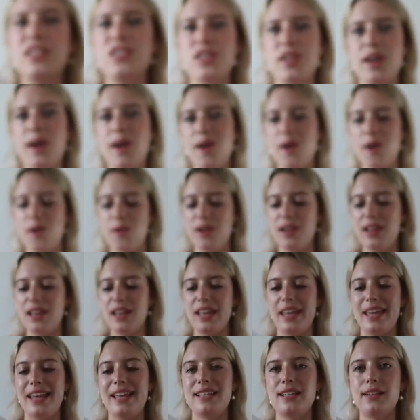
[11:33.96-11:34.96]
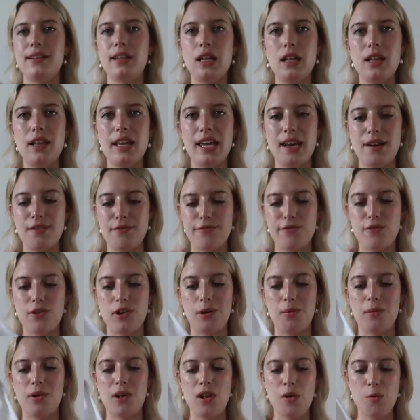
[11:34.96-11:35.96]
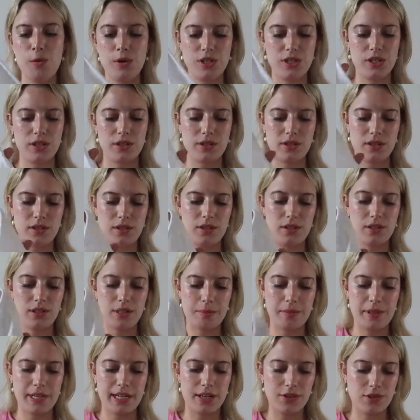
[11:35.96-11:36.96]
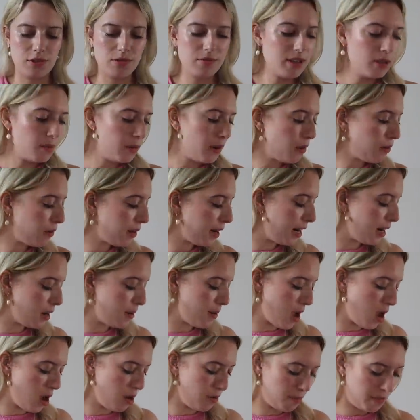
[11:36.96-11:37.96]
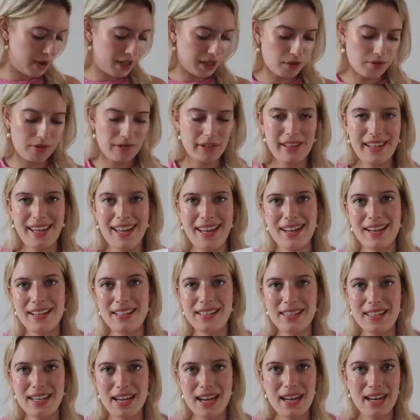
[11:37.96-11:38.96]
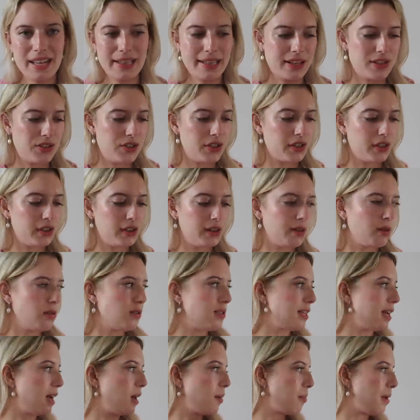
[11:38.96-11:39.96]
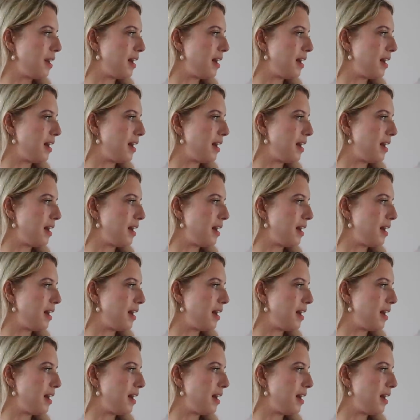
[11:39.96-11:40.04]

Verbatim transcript: so it's a little informal, which is something I was a little bit worried about, but you really can't see it unless you're close up,